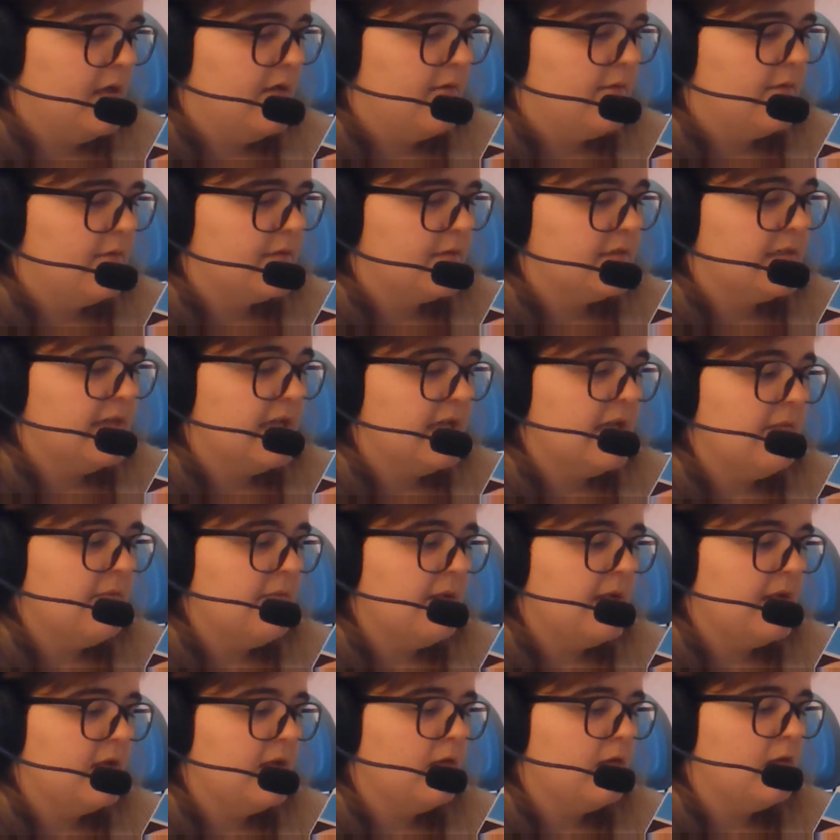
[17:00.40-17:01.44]
For today,
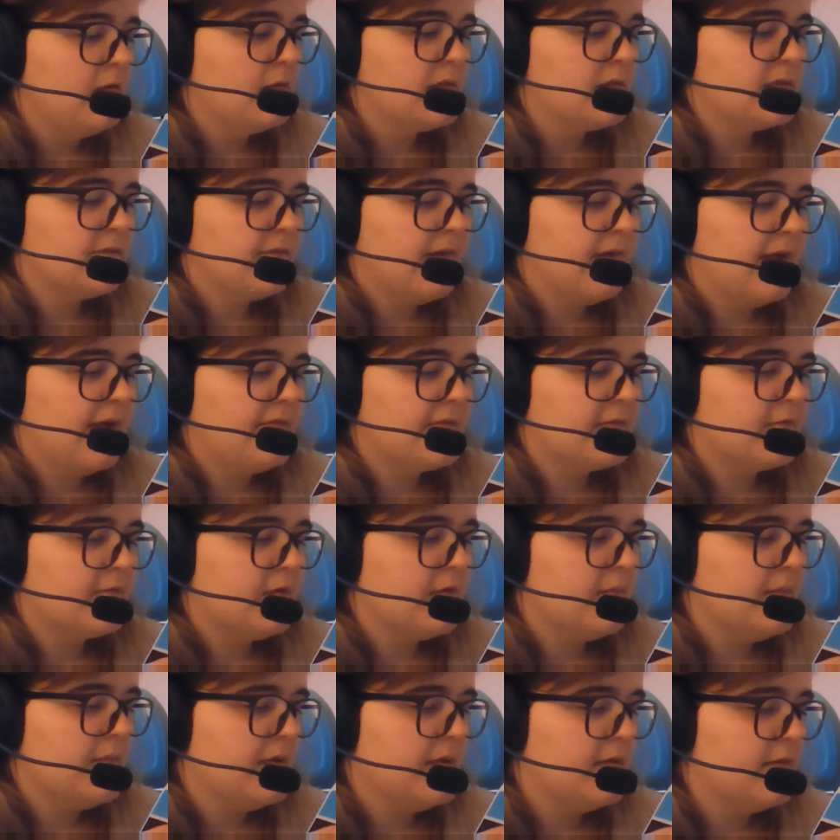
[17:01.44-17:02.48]
my goal was 5
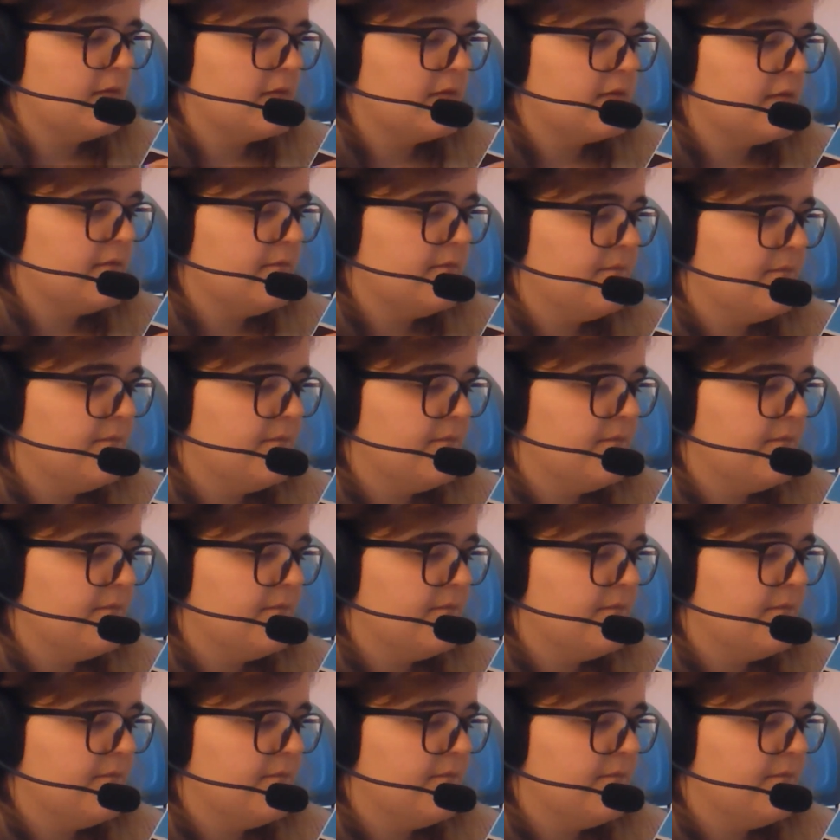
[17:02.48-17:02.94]
square meters.